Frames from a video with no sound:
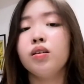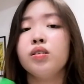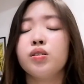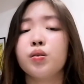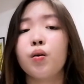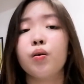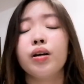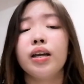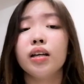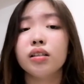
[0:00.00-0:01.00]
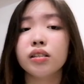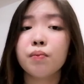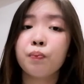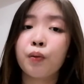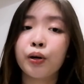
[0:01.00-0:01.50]
So it is
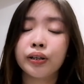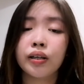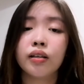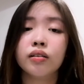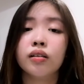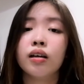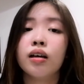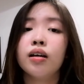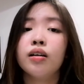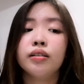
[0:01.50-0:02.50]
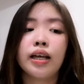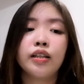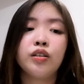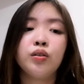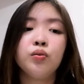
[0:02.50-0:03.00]
important that
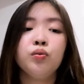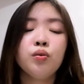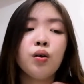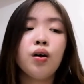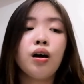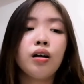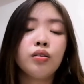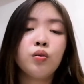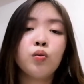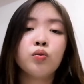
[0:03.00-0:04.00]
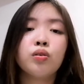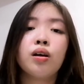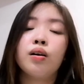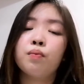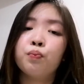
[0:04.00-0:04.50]
you don't
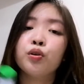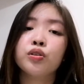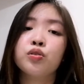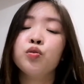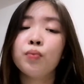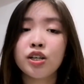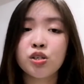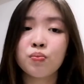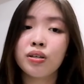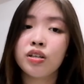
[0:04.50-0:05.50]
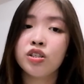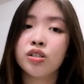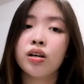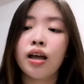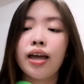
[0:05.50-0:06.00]
put too much
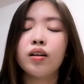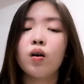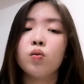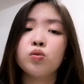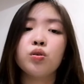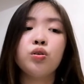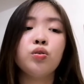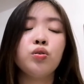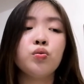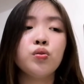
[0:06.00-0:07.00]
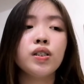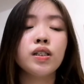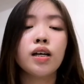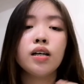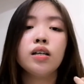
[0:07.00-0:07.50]
bleach, and also you use
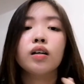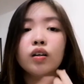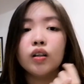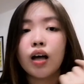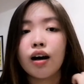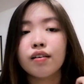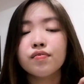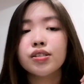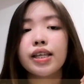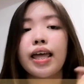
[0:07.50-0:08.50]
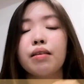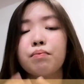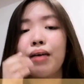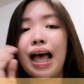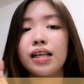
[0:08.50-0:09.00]
gloves and
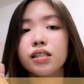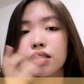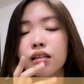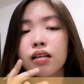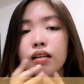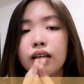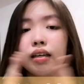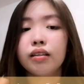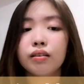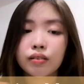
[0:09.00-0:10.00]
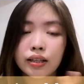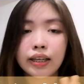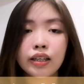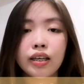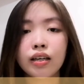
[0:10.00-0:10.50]
masks in
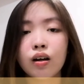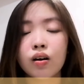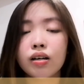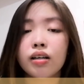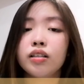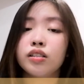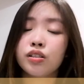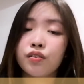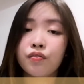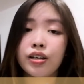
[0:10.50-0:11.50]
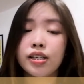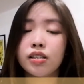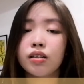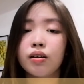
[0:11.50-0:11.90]
cleaning surface,